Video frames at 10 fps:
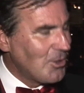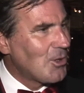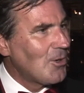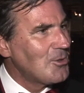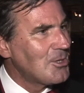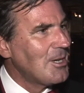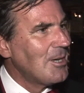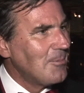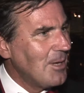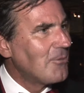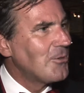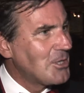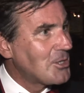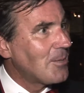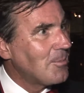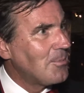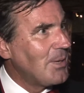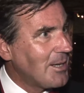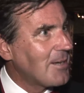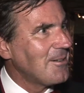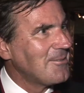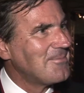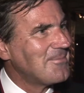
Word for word: shows we have reached some pinnacle.